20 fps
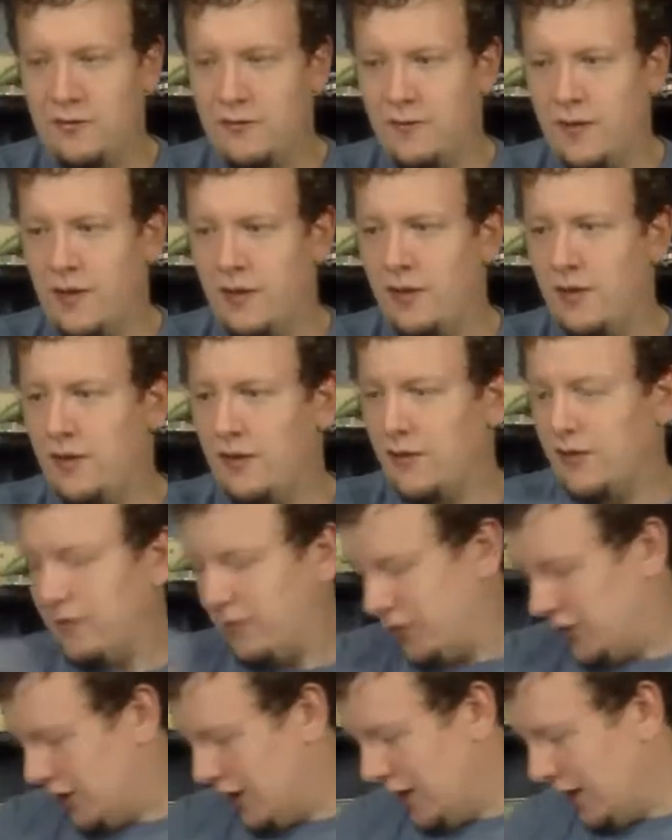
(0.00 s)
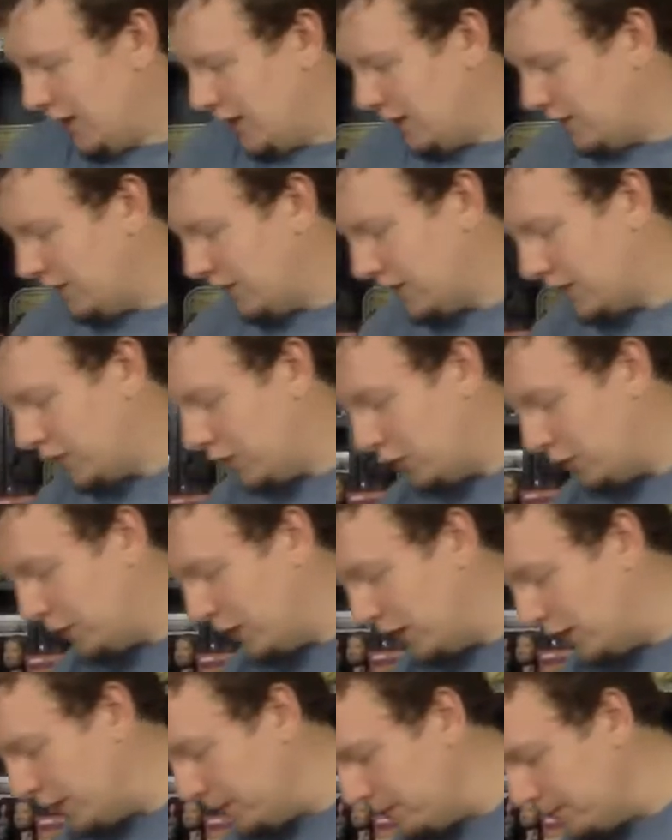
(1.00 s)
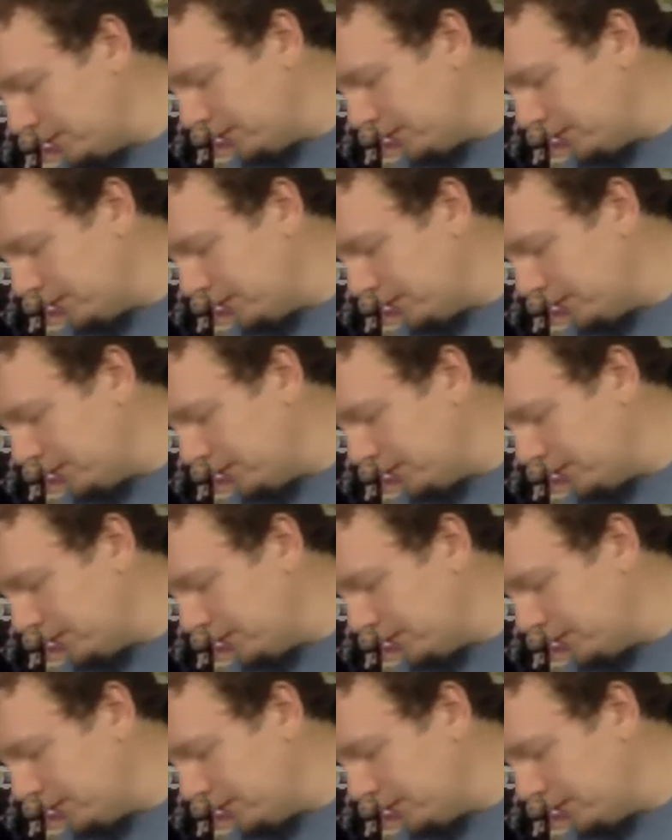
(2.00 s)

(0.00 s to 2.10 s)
variants of Shaggy and Scooby.